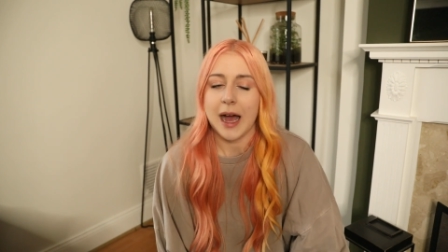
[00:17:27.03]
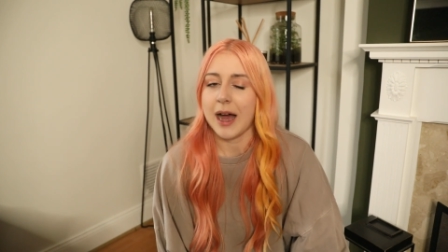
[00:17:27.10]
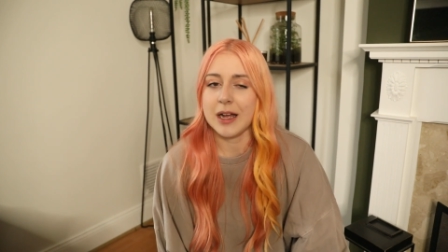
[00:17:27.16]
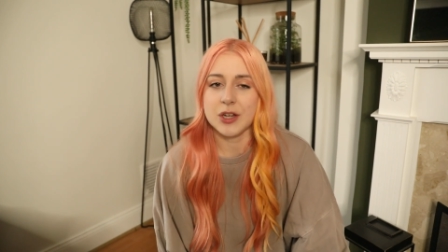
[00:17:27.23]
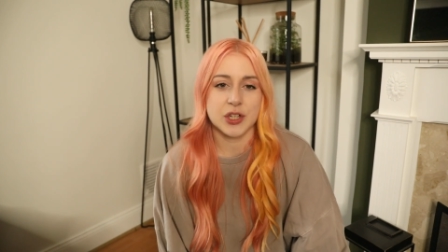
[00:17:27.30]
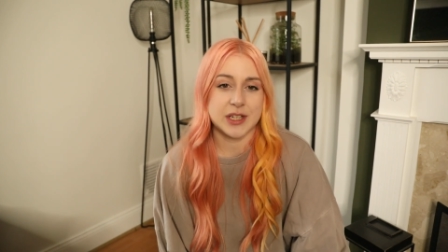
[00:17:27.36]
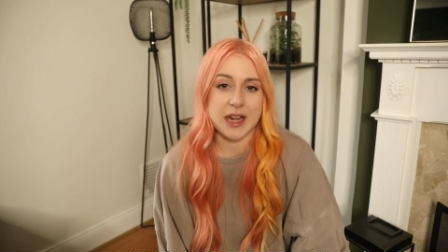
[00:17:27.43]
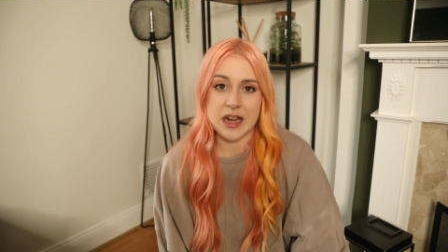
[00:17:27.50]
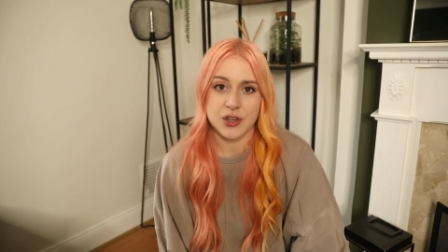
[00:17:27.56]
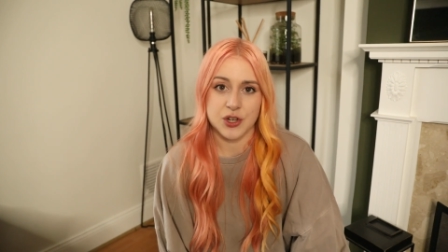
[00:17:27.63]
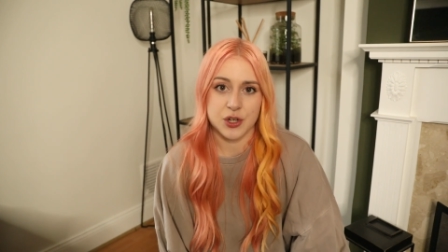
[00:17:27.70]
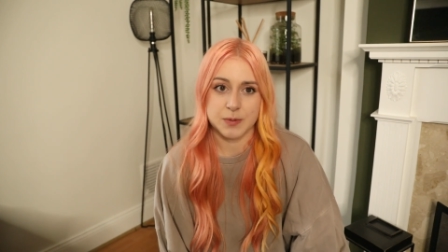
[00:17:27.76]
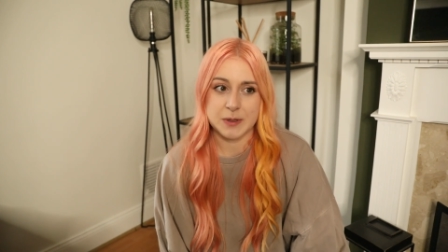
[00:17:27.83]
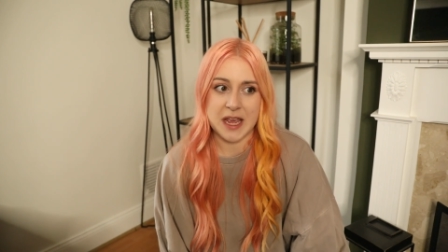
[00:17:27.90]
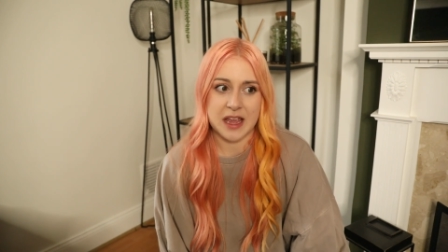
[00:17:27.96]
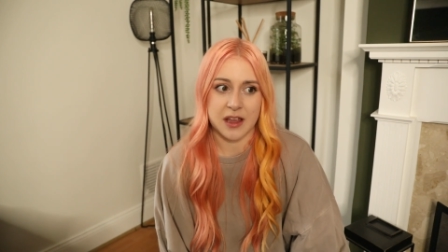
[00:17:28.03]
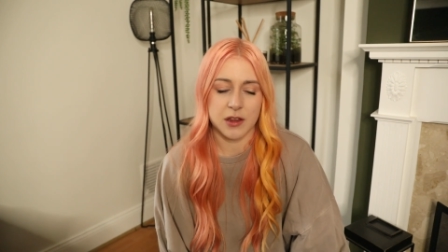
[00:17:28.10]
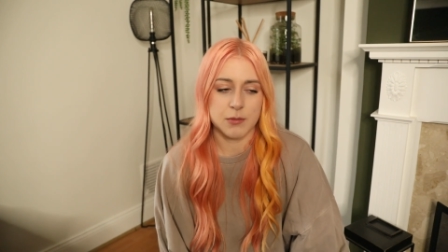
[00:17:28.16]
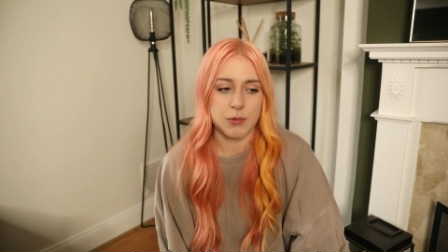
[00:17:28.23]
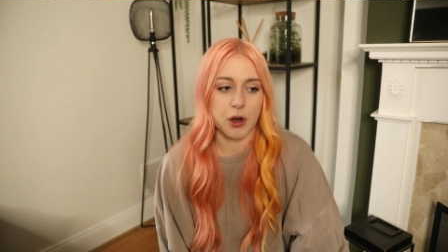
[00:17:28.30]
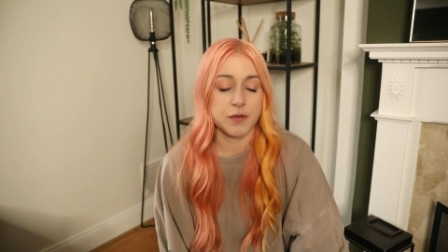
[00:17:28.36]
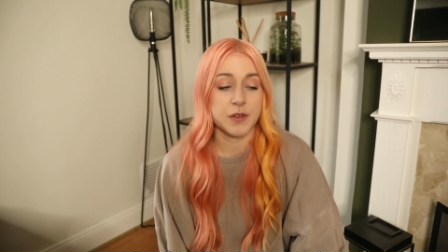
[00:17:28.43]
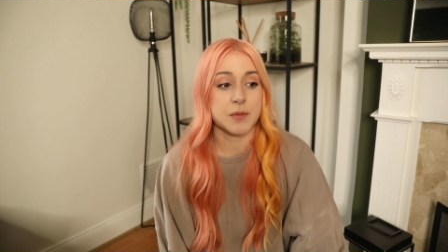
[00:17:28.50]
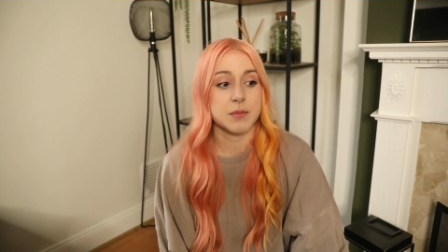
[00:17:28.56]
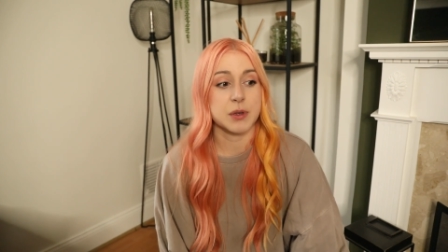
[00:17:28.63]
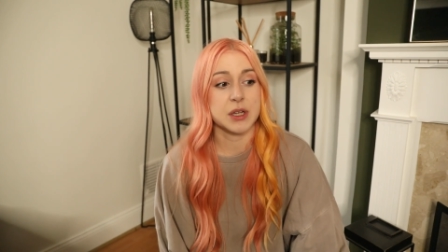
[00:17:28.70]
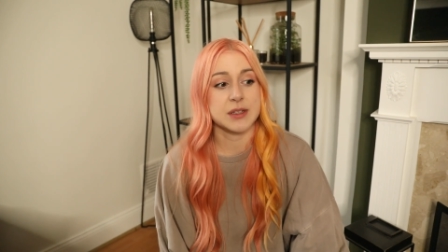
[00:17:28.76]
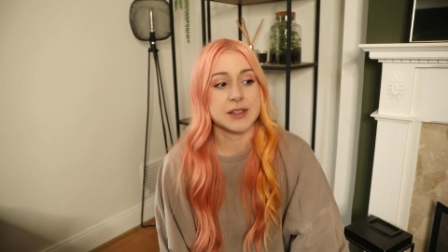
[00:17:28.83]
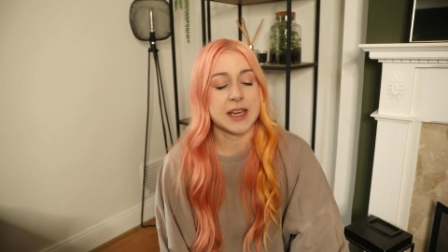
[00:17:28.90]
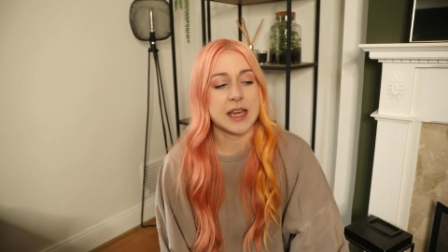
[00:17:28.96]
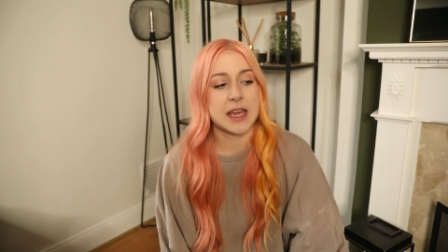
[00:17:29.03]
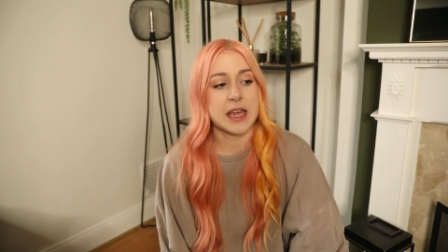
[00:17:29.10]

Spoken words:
I just ended up taking them off him because